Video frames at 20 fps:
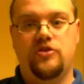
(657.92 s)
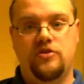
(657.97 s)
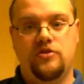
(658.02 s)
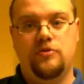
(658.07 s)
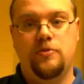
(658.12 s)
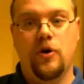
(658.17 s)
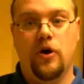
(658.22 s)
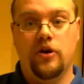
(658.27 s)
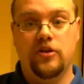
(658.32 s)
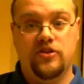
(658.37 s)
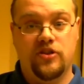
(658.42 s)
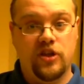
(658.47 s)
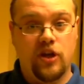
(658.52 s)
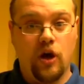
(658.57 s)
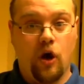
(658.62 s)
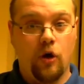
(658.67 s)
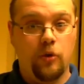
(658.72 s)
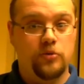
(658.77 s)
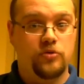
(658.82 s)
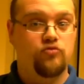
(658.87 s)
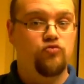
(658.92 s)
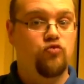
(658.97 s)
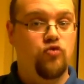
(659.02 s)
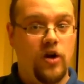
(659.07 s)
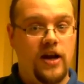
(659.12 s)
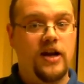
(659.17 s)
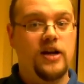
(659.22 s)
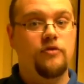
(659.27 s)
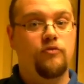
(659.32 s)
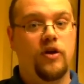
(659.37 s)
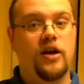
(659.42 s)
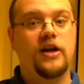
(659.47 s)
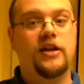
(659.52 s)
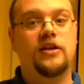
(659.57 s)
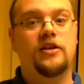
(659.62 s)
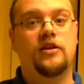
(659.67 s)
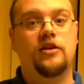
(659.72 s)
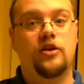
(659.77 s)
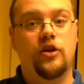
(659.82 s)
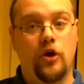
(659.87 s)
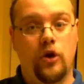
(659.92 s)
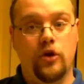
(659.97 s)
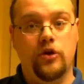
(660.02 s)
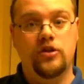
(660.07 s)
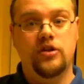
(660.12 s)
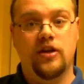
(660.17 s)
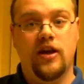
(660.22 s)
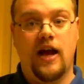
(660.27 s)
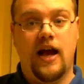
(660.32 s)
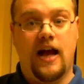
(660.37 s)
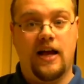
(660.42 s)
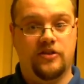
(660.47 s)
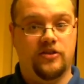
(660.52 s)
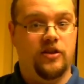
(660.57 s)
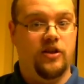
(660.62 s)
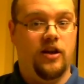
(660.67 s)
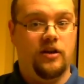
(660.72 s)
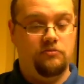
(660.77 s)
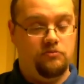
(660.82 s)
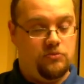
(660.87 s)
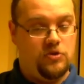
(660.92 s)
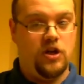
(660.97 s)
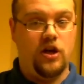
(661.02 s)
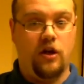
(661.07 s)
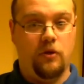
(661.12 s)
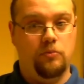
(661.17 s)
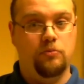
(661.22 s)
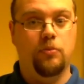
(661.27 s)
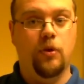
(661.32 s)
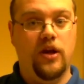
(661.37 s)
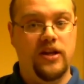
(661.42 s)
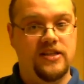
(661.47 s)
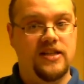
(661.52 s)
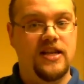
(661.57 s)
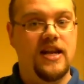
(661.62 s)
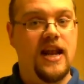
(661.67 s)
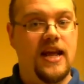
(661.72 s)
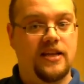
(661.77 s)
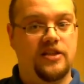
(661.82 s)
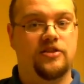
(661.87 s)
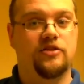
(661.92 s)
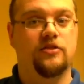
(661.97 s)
To be honest, the guy was really good as but his list